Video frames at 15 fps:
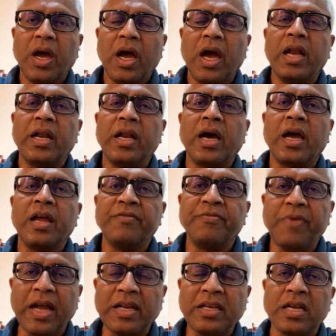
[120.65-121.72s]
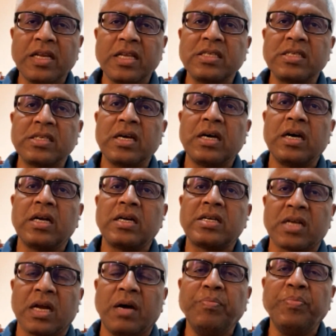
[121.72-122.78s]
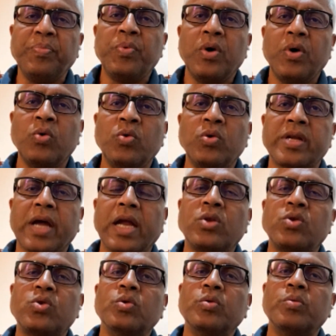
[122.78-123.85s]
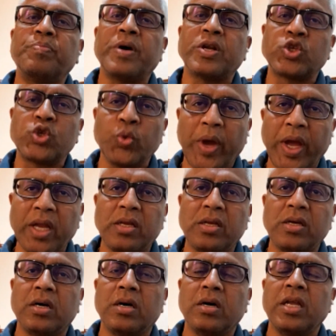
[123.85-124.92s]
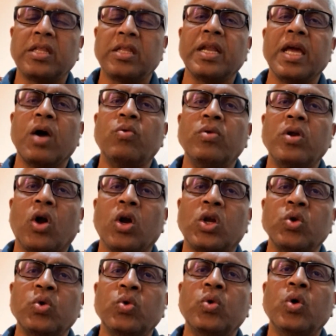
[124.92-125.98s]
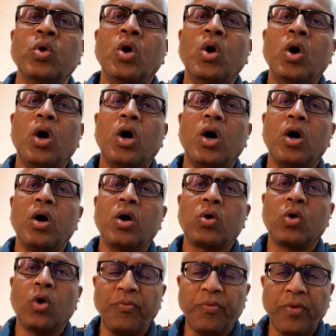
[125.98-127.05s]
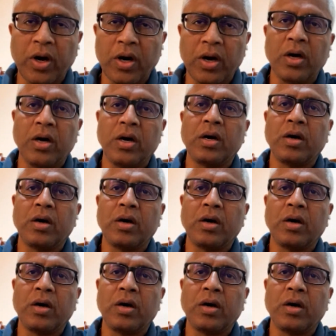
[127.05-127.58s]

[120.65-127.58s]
And in fact, it is Trump who tried to persuade Netanyahu not to go for